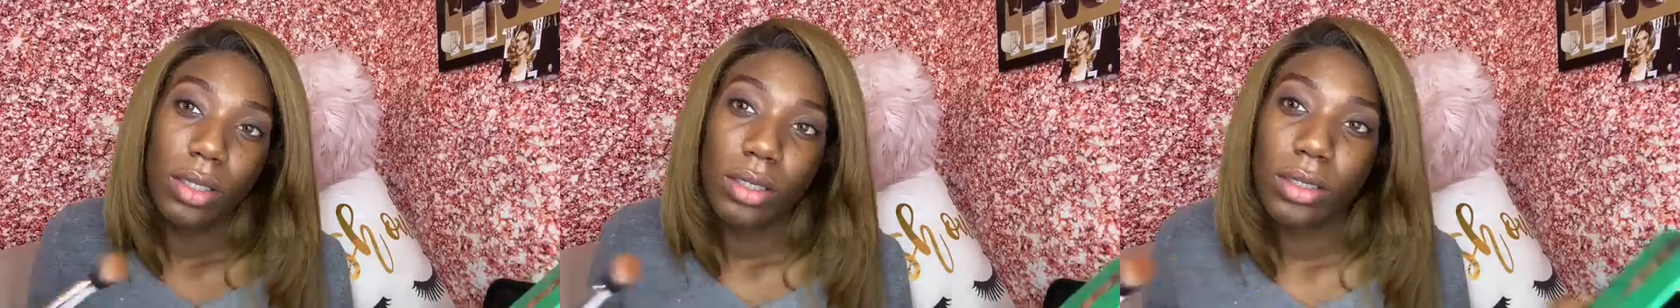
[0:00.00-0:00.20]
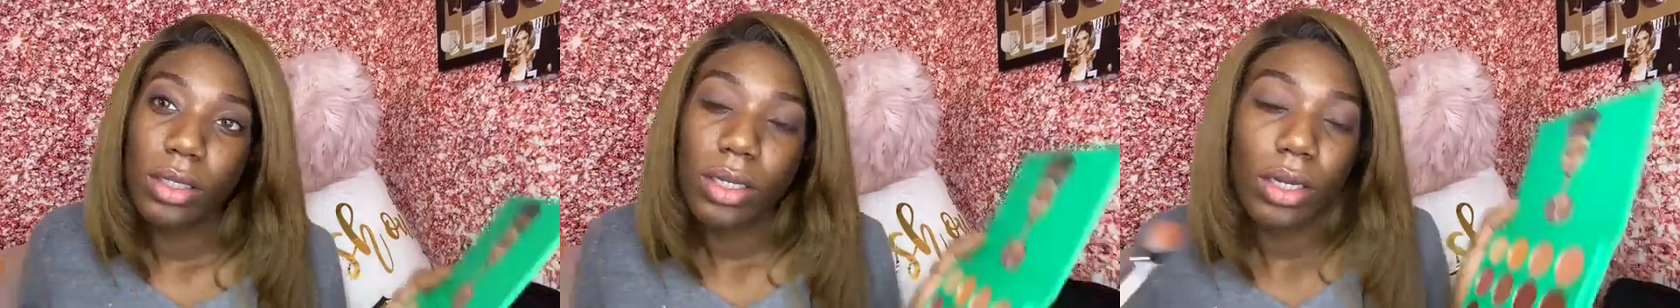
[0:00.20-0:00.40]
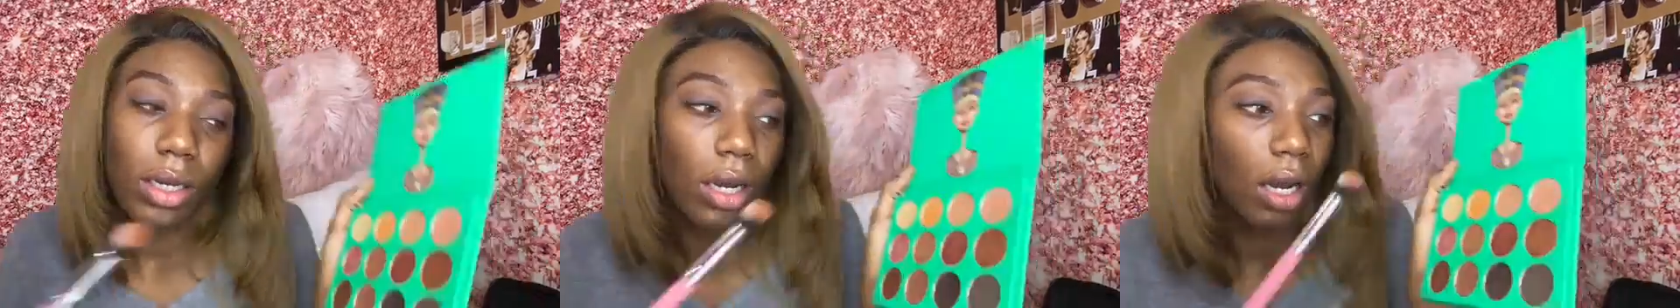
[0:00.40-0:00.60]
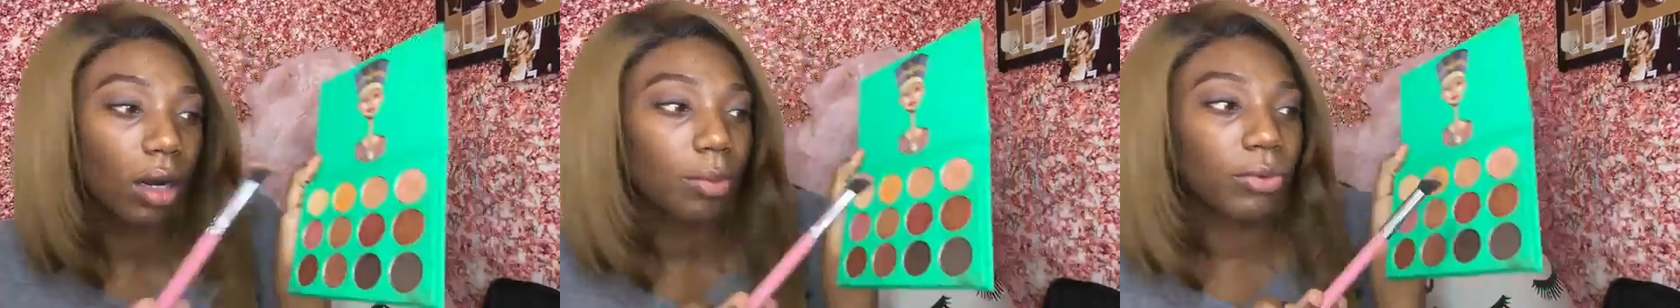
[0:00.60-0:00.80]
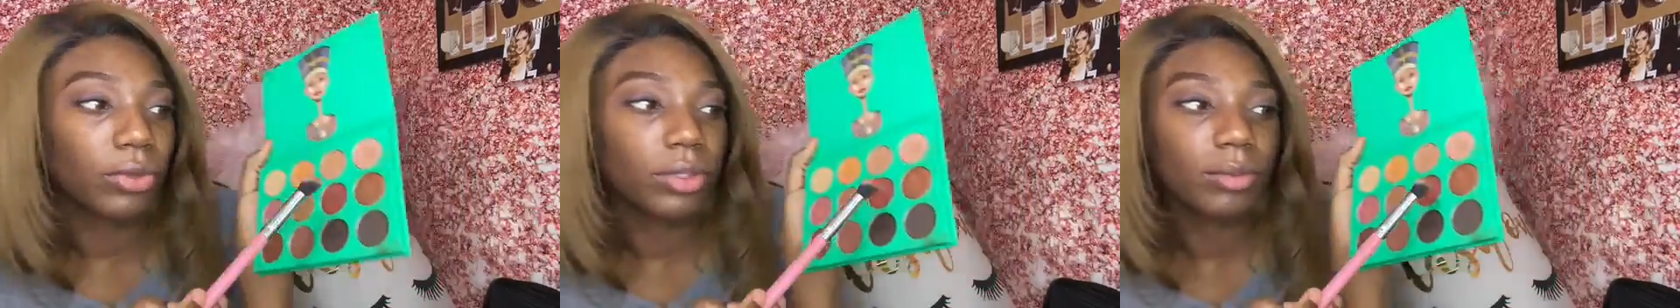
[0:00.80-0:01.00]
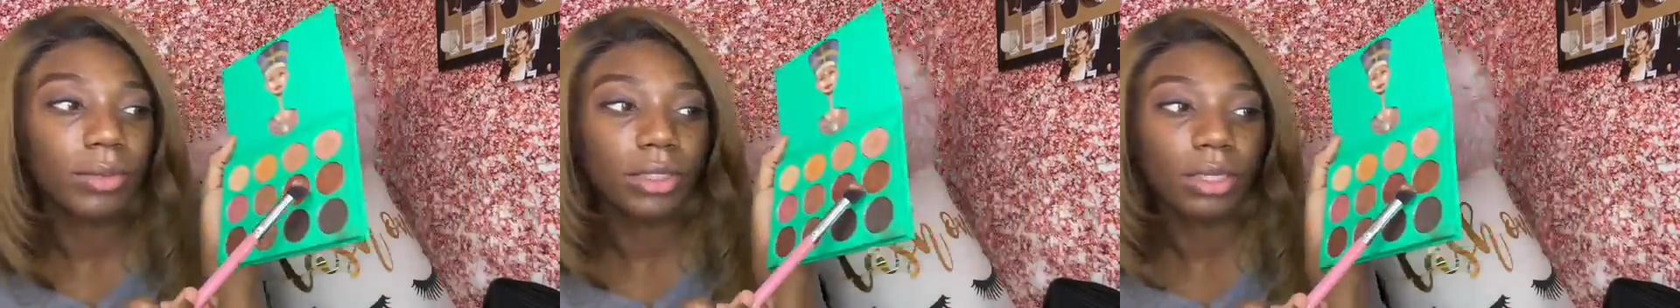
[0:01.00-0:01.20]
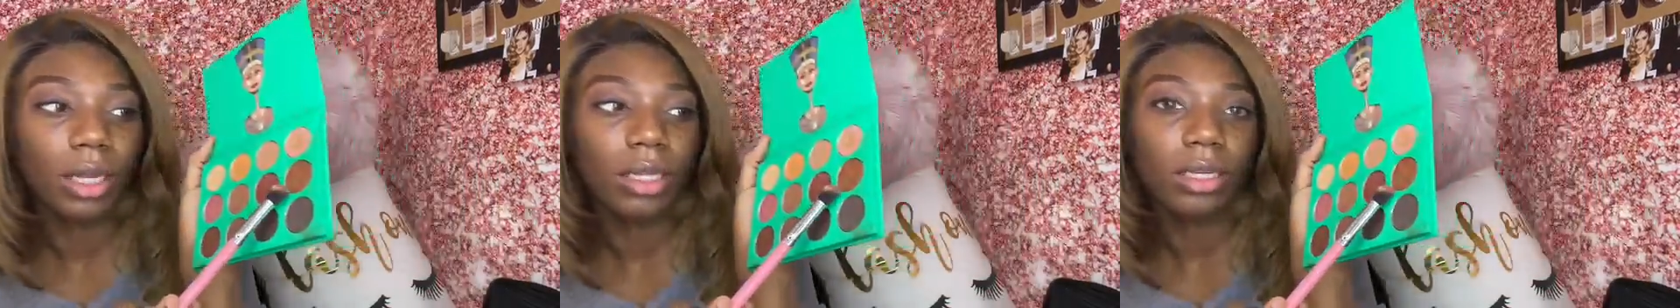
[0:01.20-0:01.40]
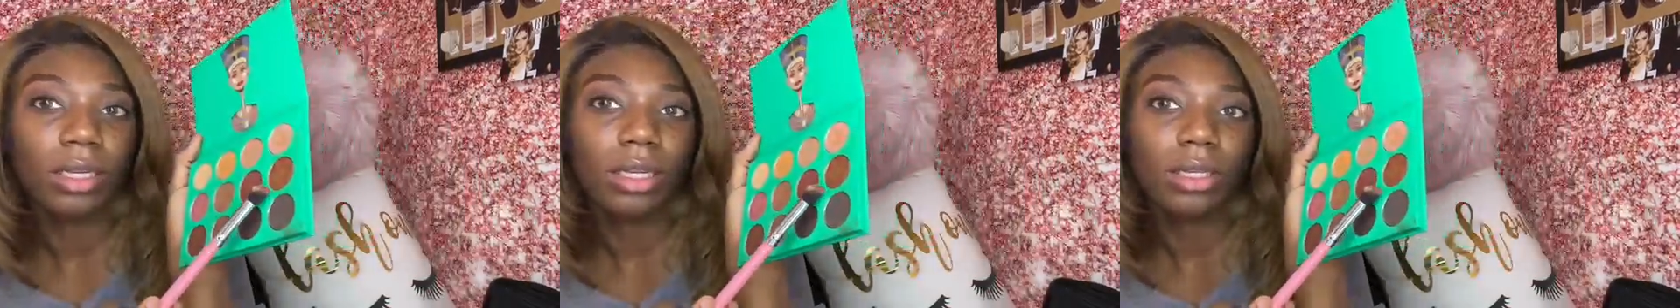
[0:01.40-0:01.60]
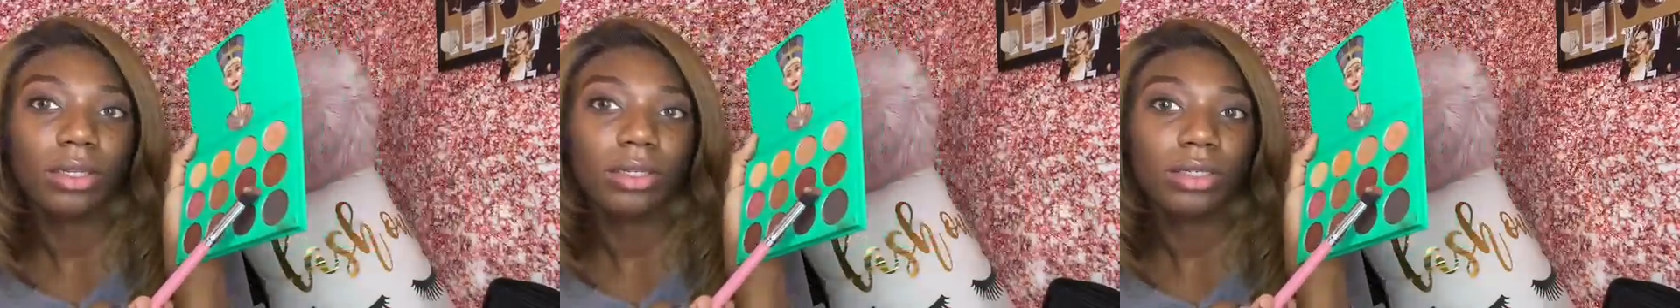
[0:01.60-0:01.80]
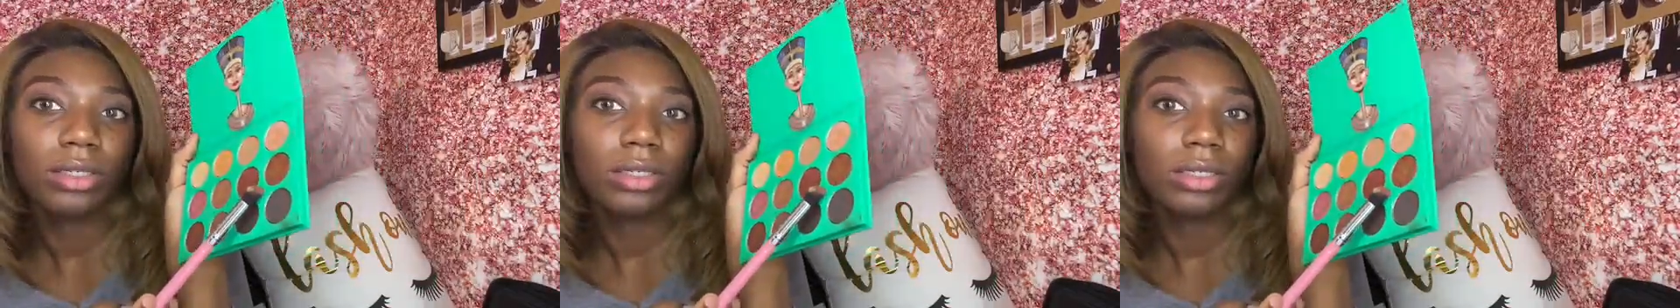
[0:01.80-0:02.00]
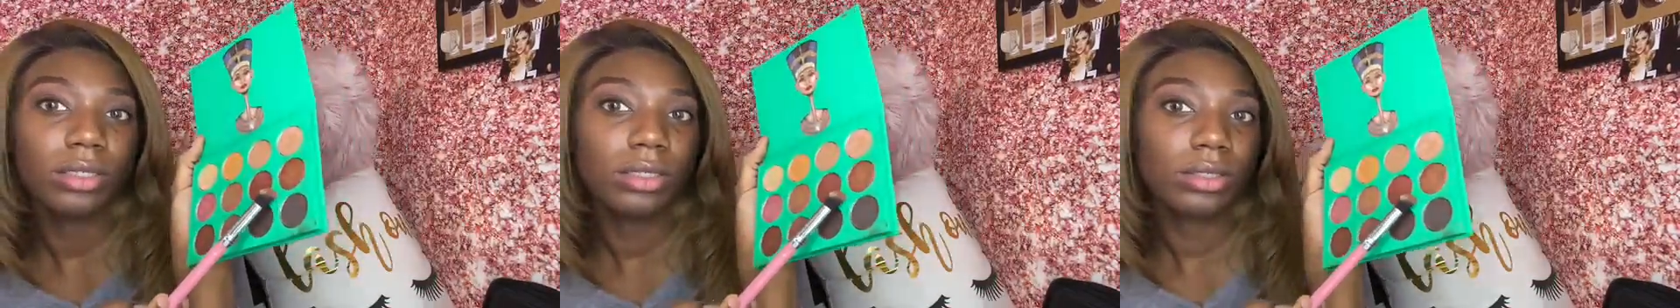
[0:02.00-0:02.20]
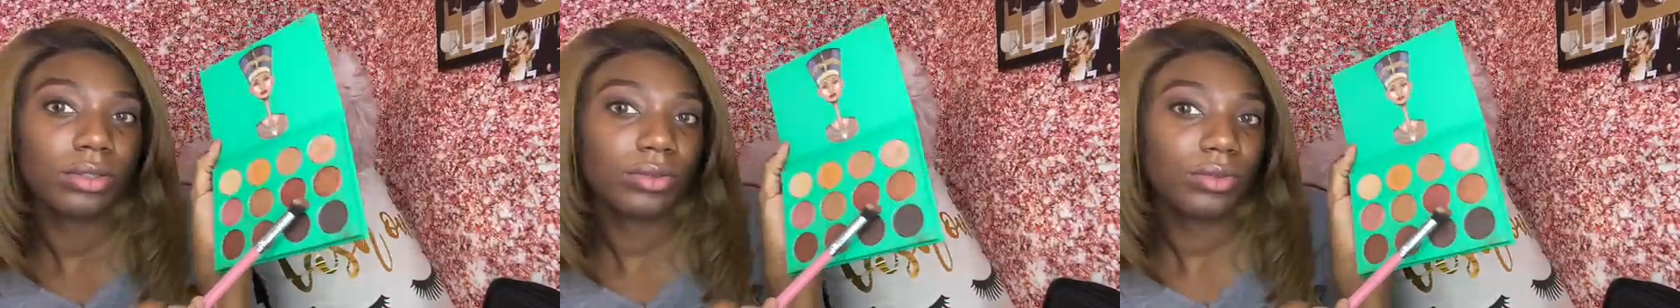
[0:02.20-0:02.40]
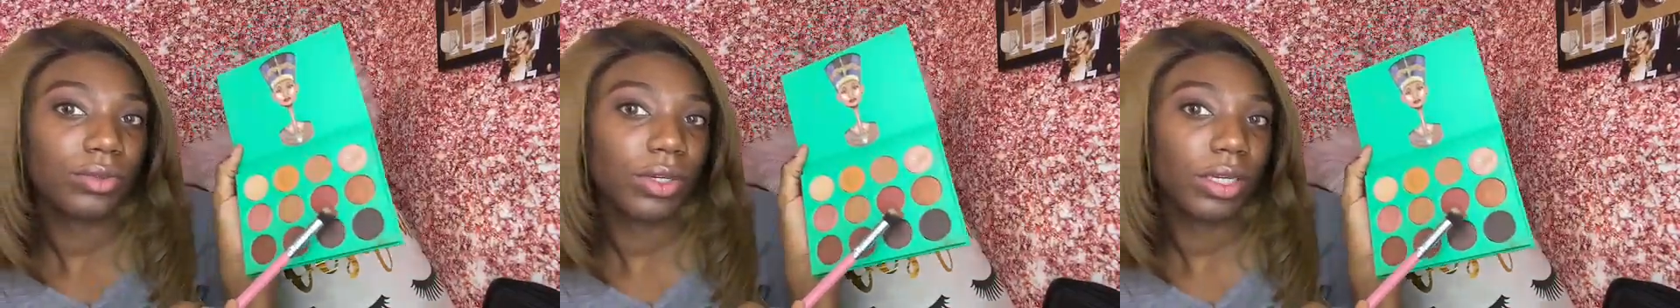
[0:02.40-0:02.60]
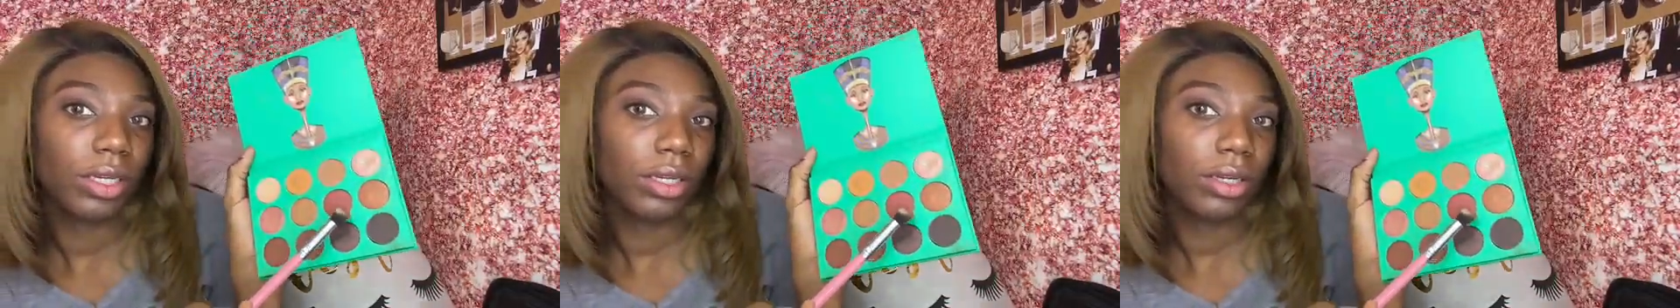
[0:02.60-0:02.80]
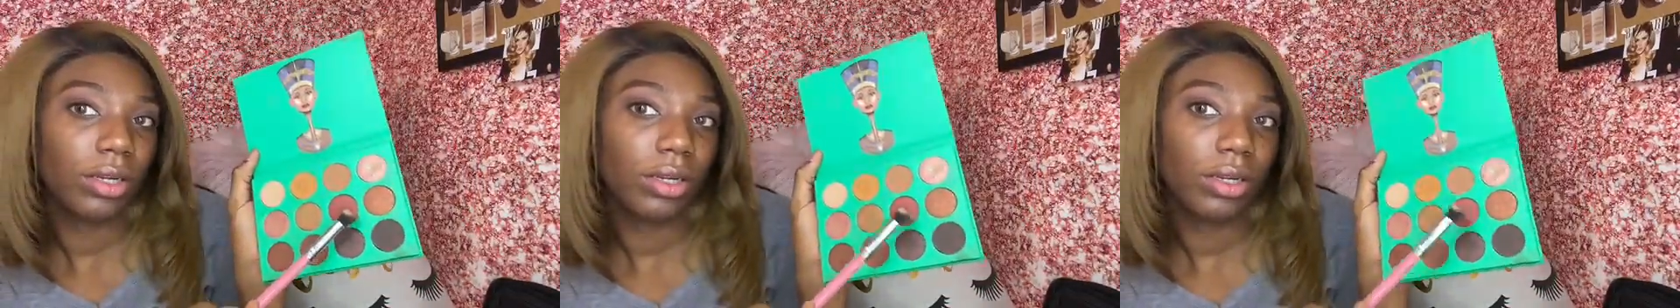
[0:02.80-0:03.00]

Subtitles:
It's like a coppery metallic color right here.